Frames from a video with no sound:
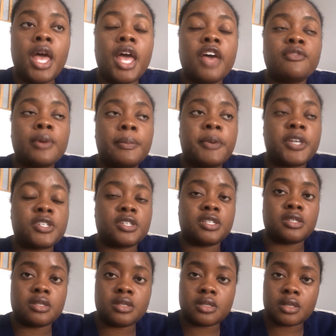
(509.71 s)
If my
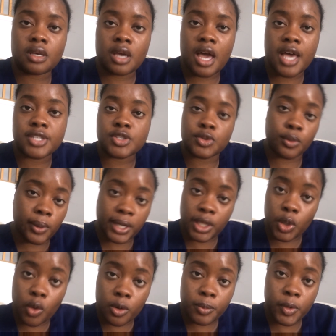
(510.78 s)
patient has thready
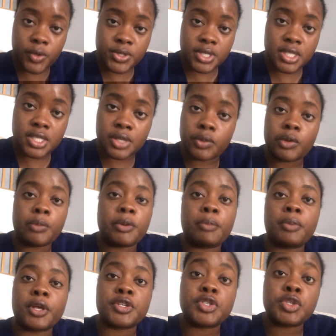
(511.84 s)
lower pulses, then it would be
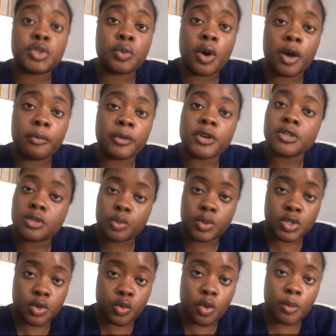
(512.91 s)
+2 uppers,
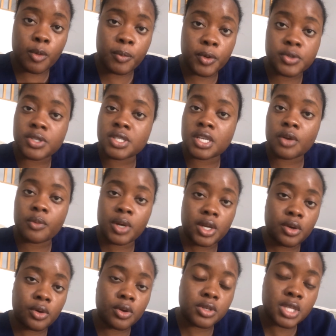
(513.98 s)
which are normal pulses at
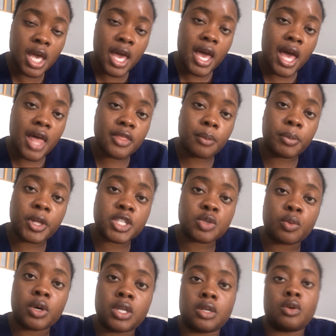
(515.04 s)
radials, and then
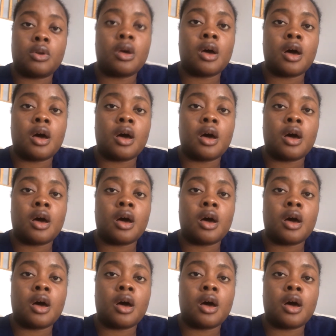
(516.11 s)
+1